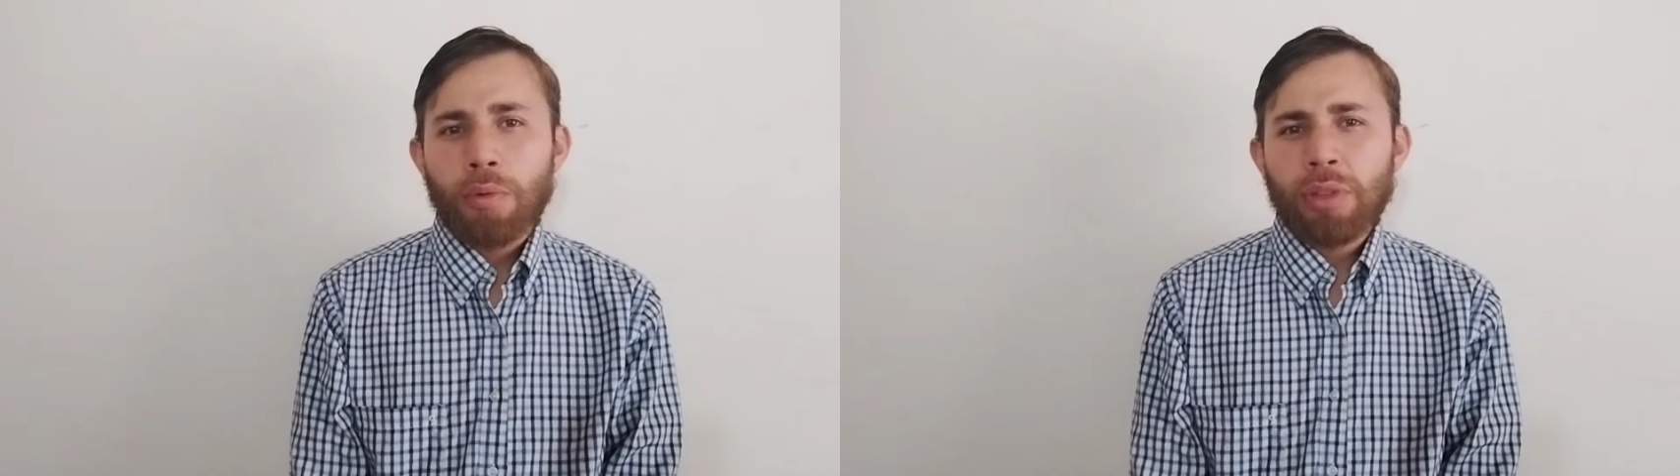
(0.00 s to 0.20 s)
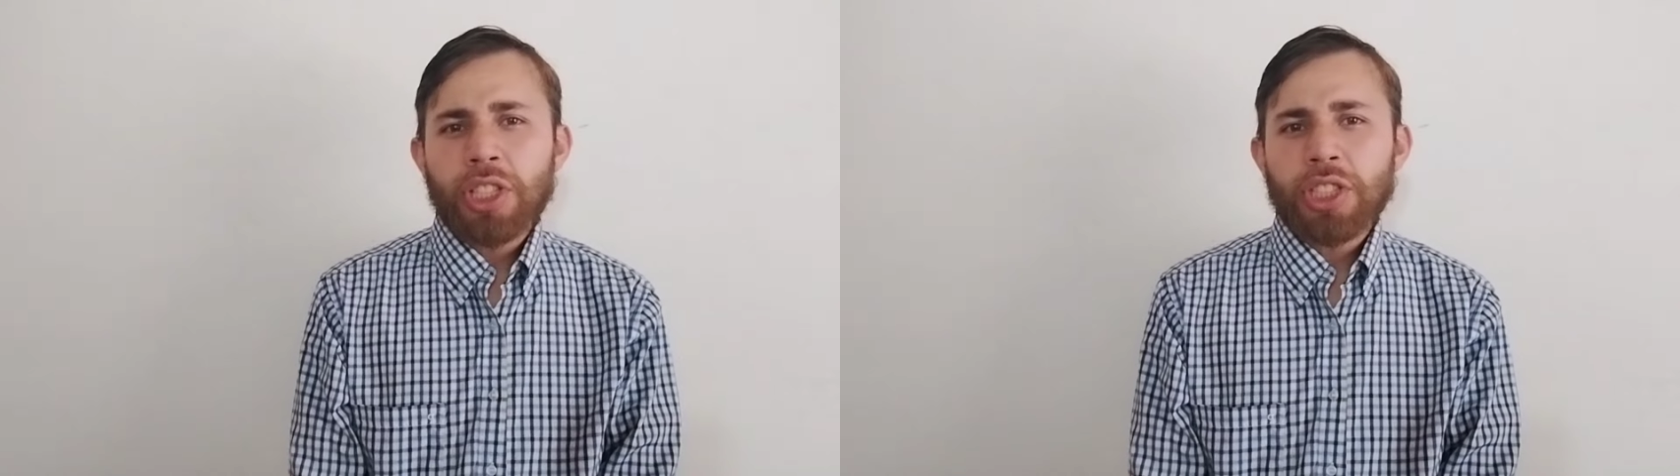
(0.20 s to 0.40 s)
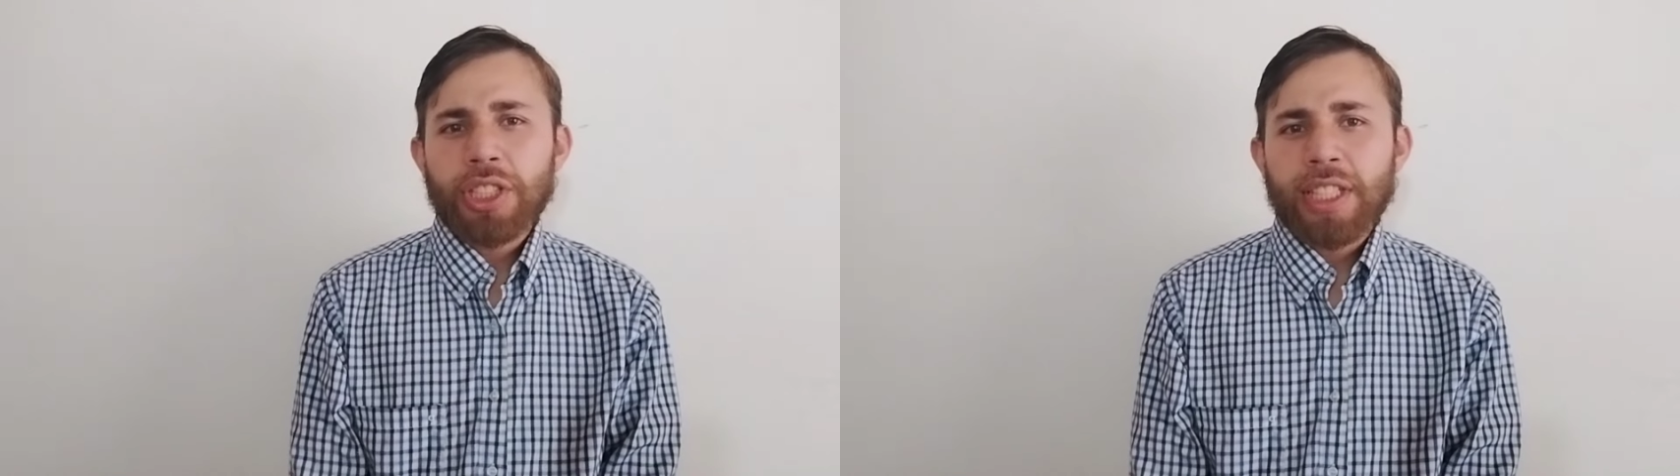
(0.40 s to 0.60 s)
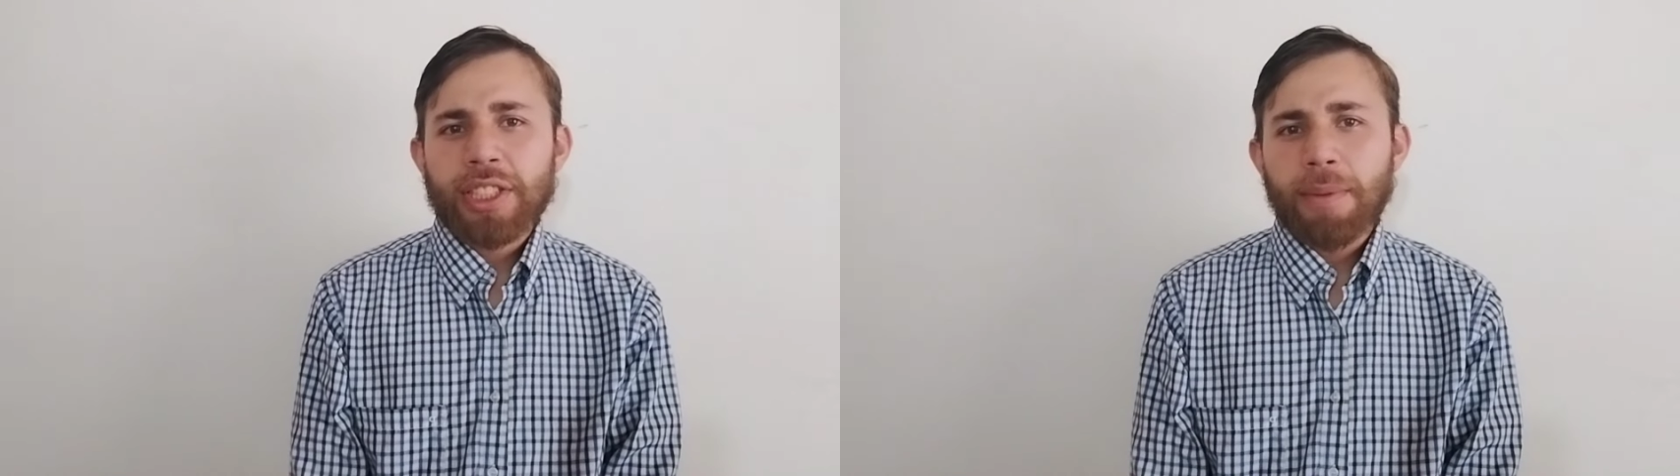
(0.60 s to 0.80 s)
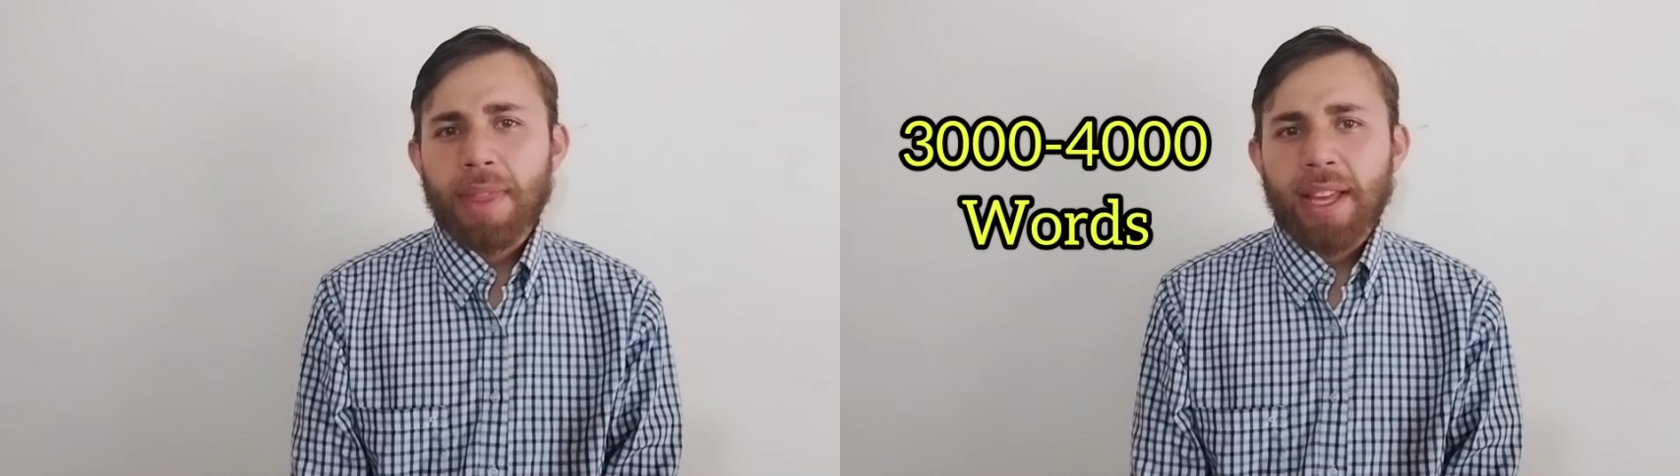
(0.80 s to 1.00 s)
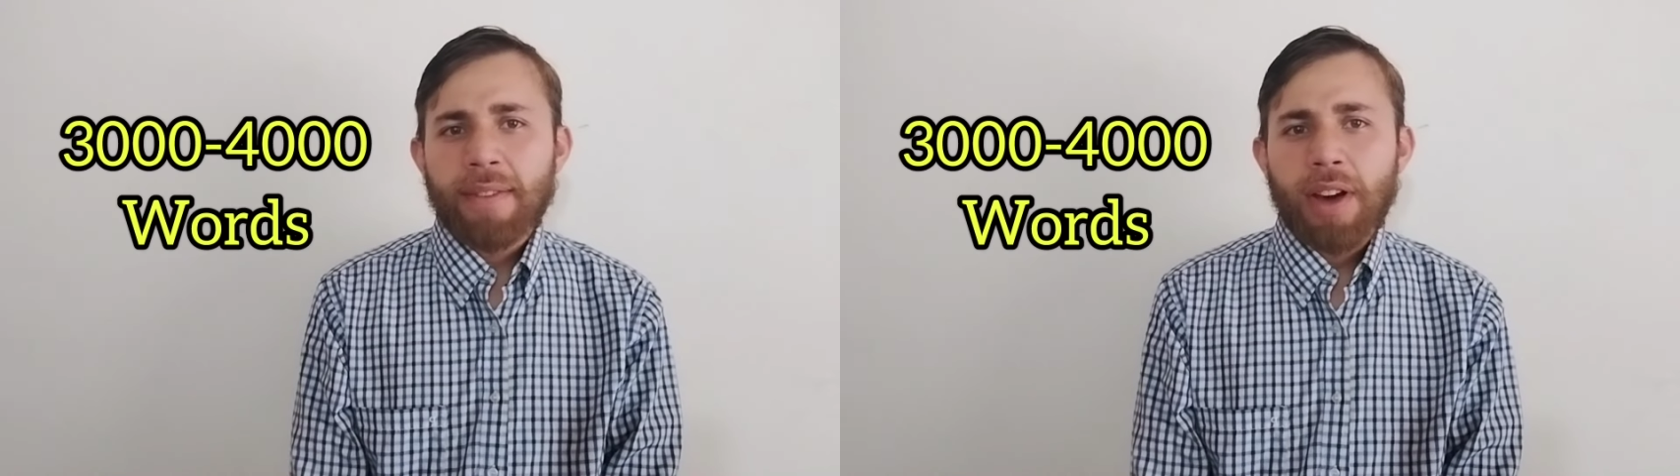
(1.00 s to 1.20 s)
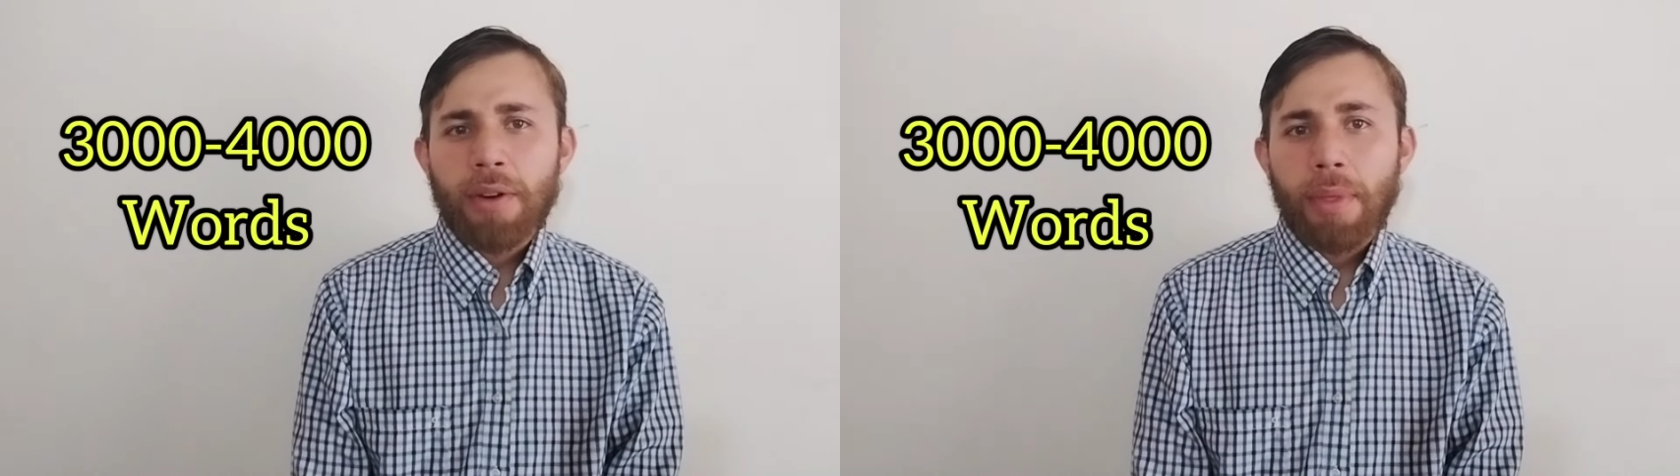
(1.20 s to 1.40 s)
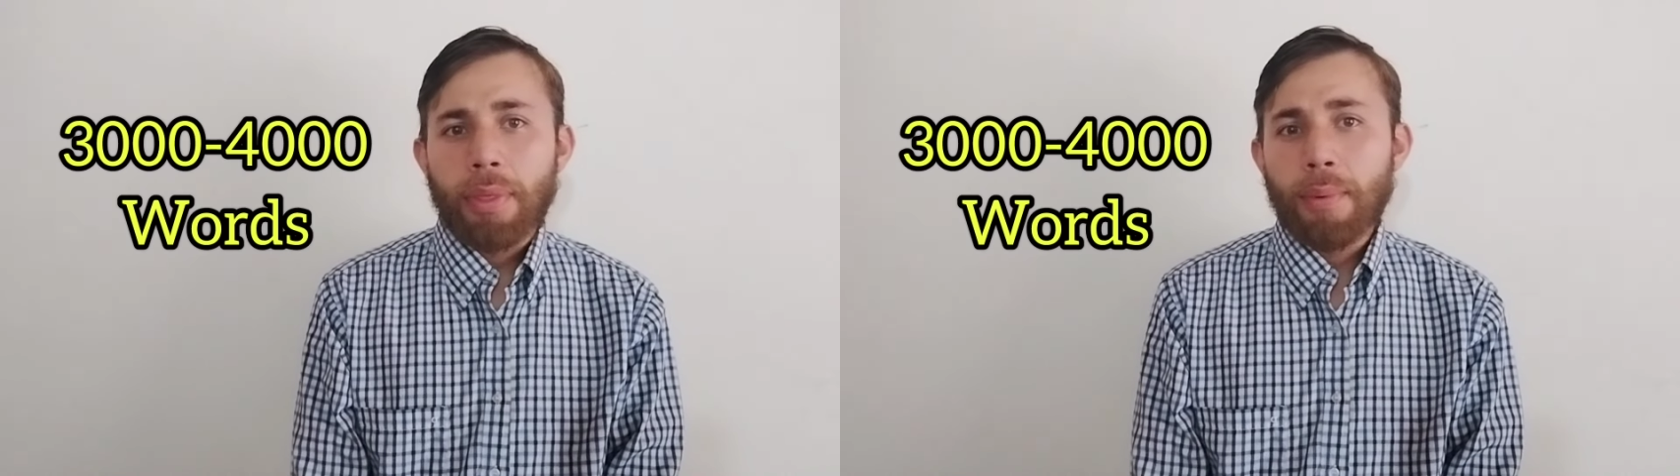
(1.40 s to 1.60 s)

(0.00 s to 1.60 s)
we just need something about